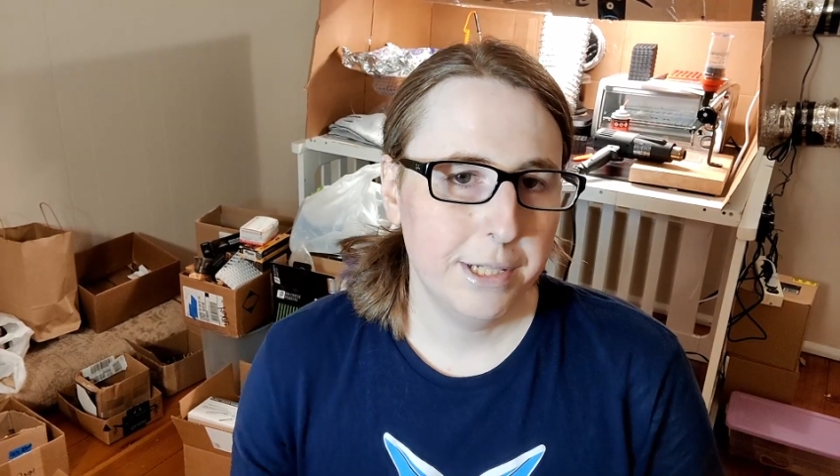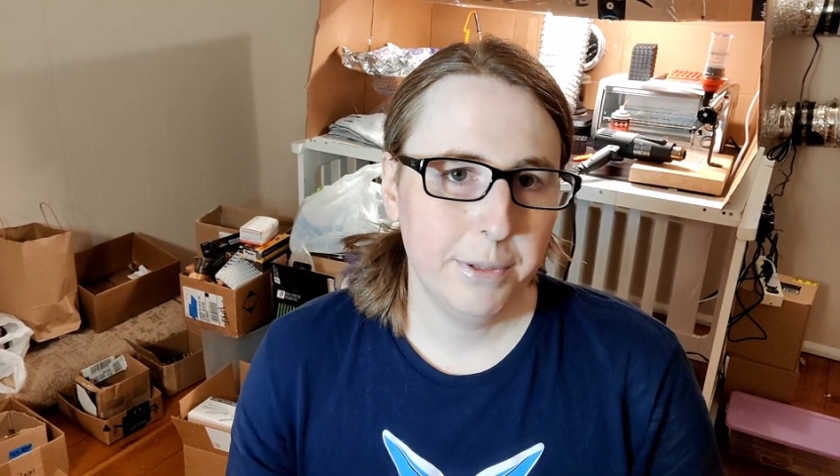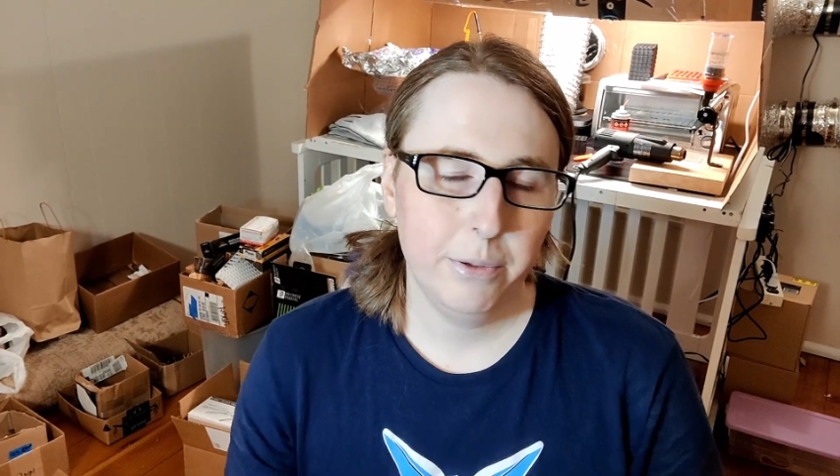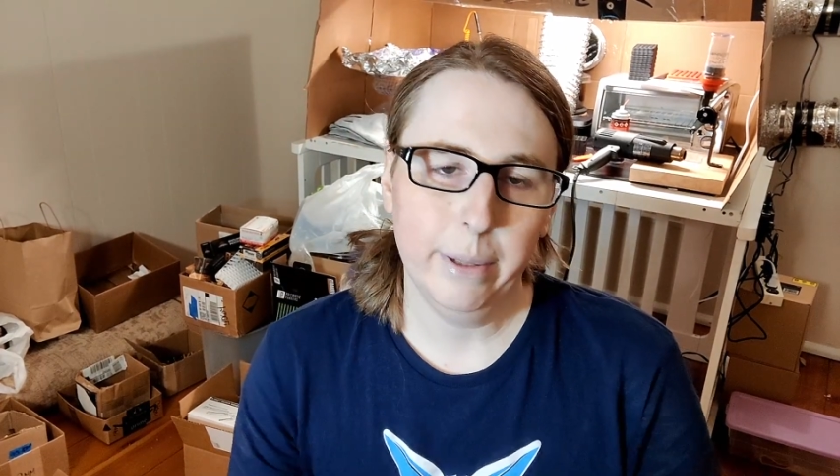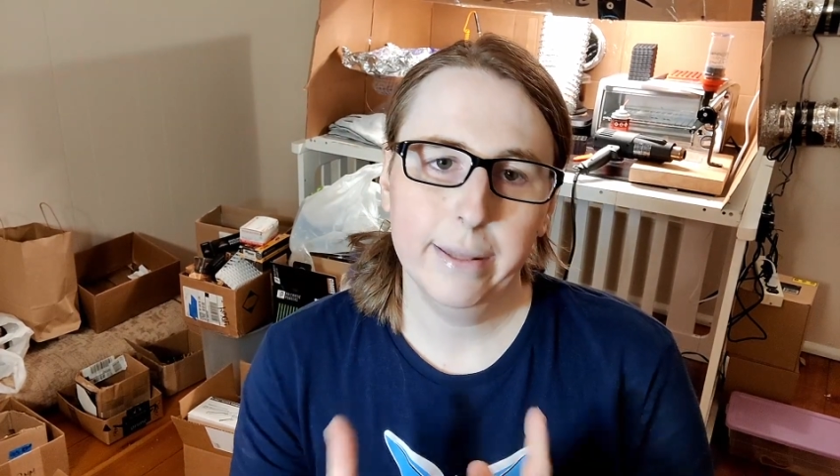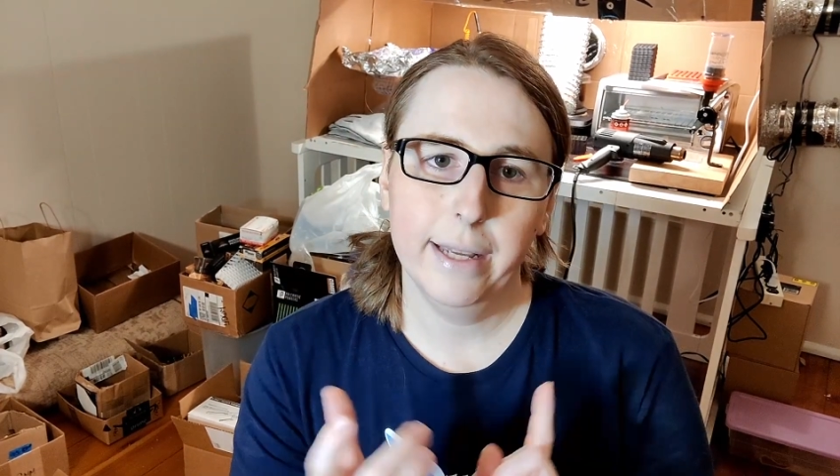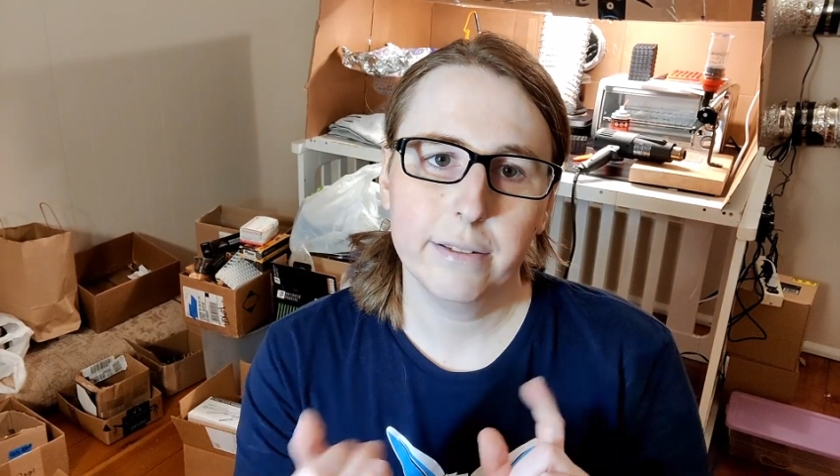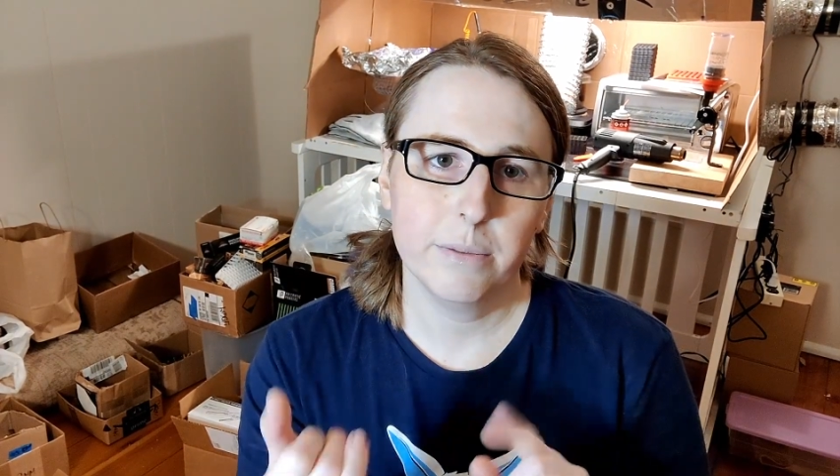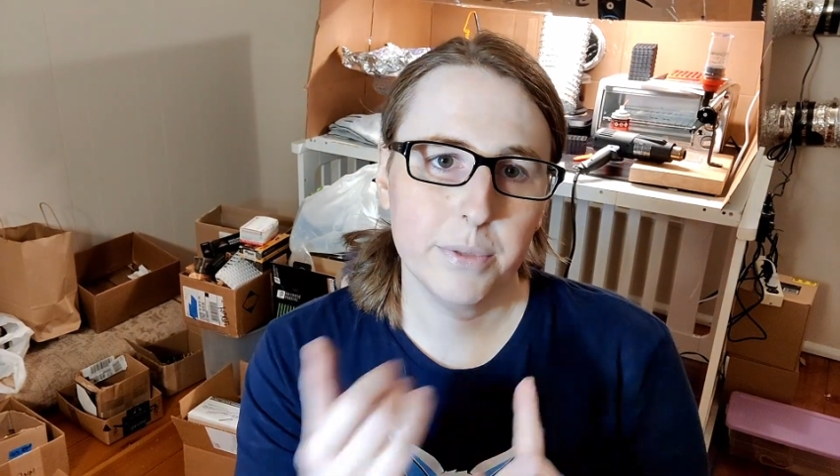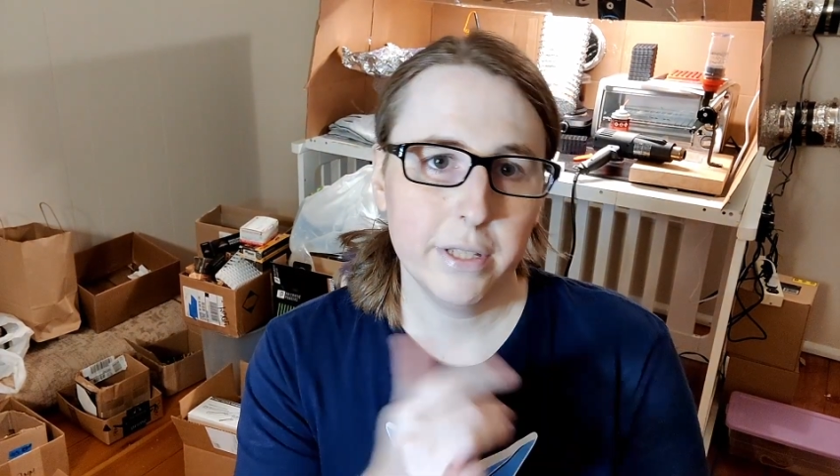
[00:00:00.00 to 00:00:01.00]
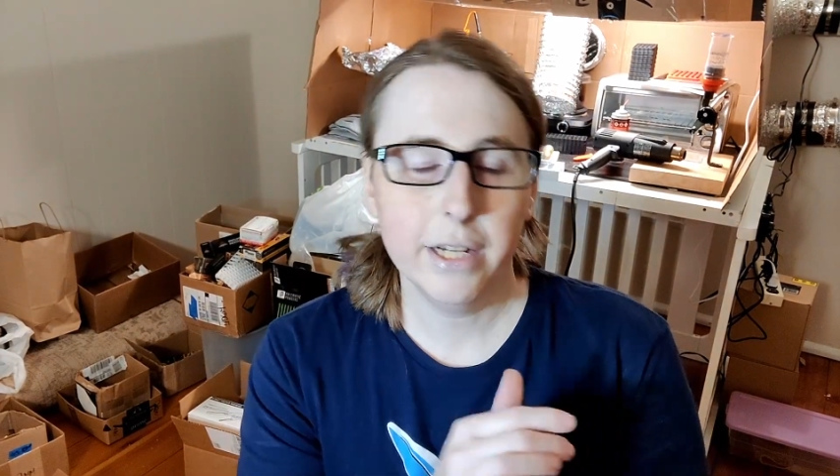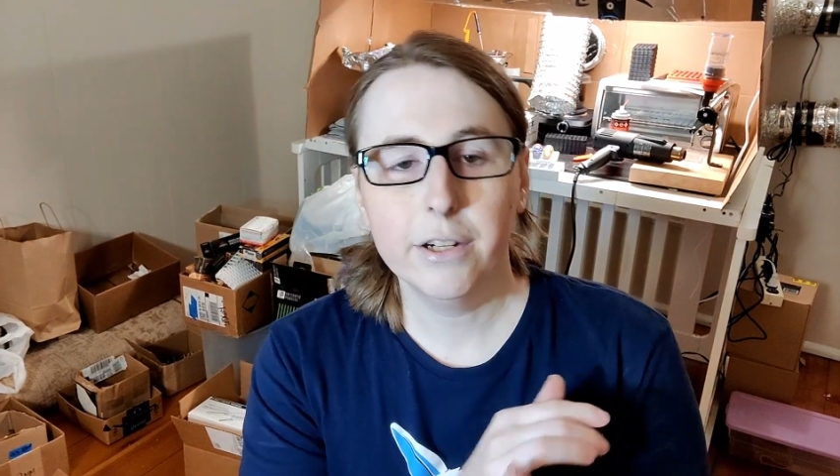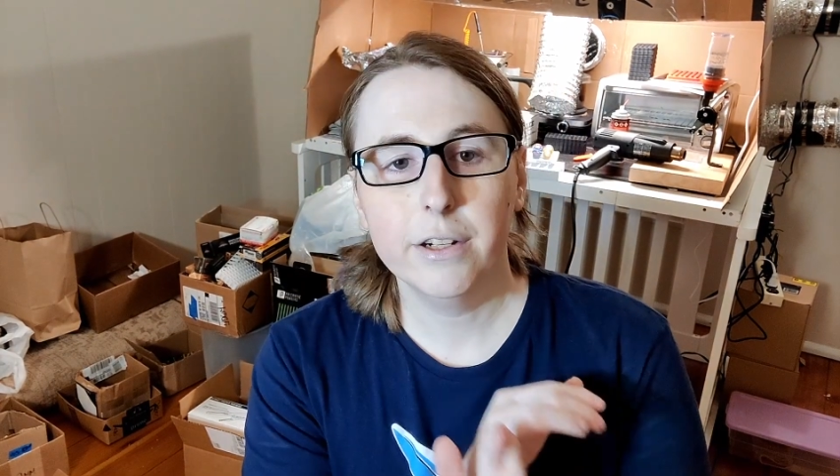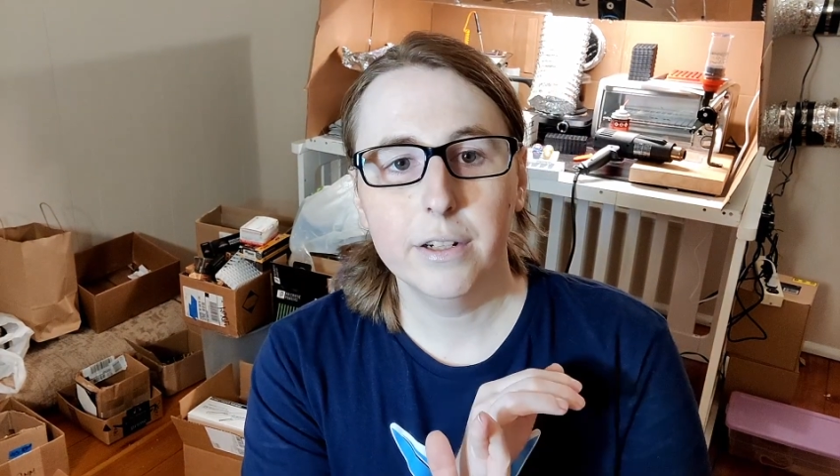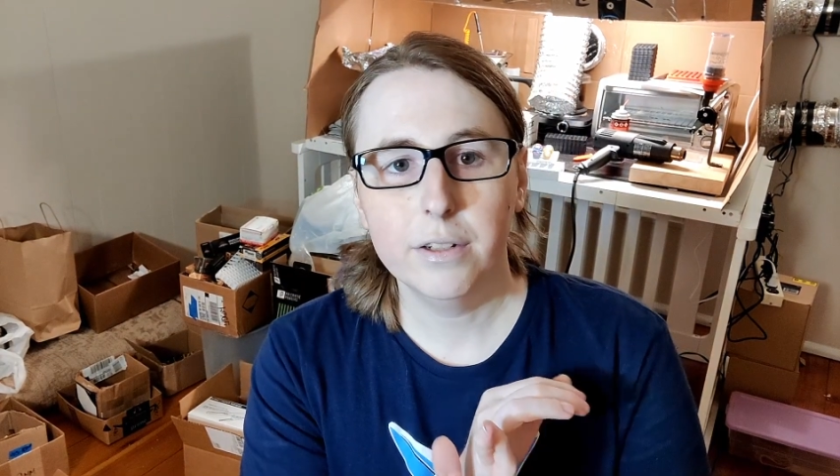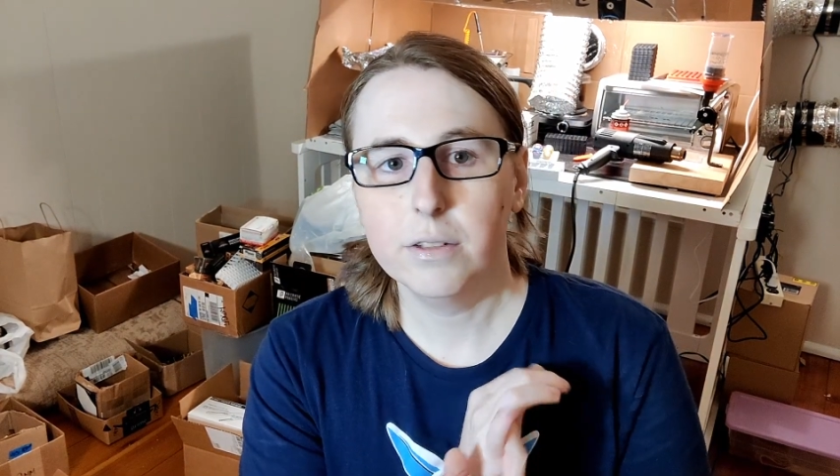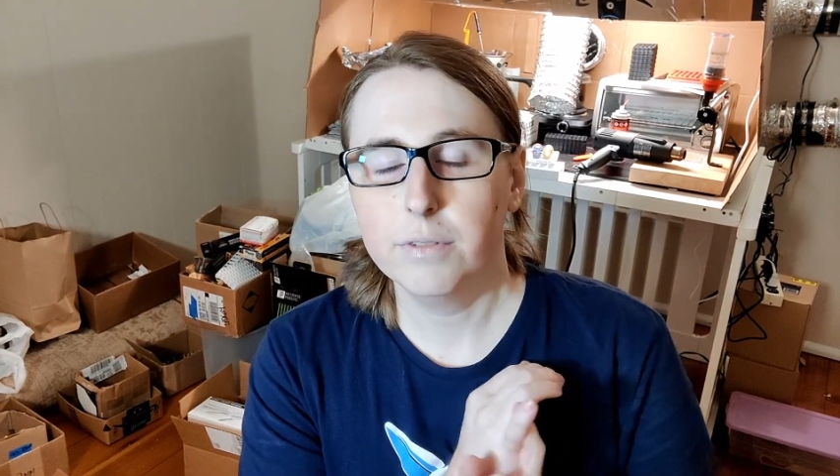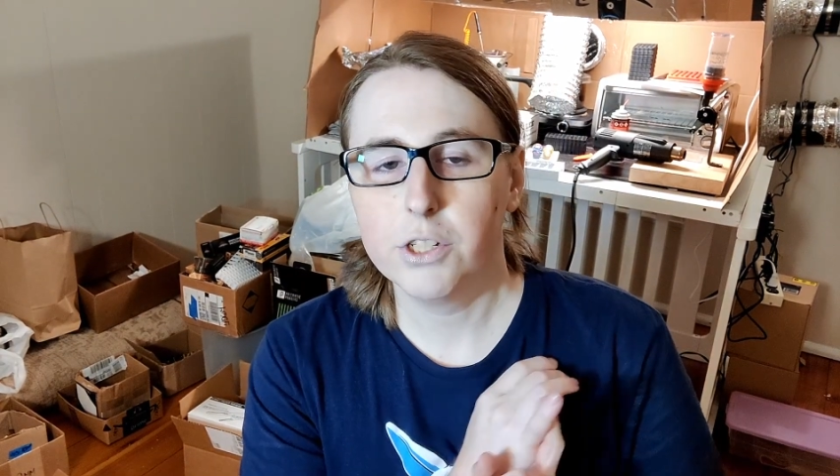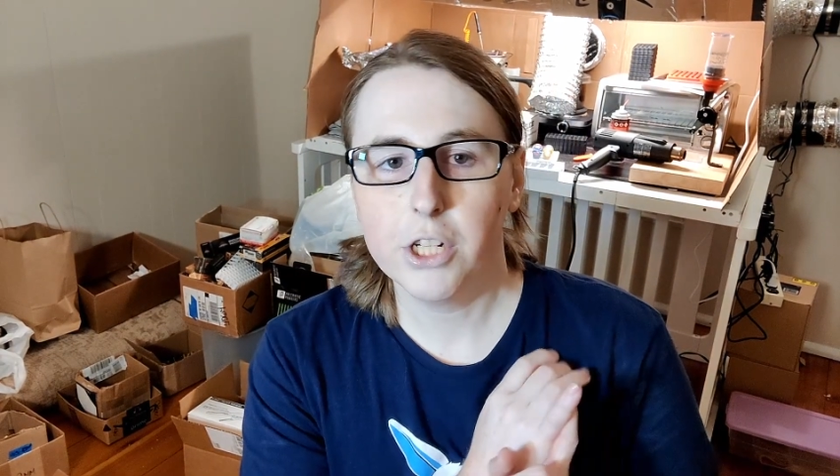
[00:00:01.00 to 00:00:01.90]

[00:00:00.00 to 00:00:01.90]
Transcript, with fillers: between like some stickers of the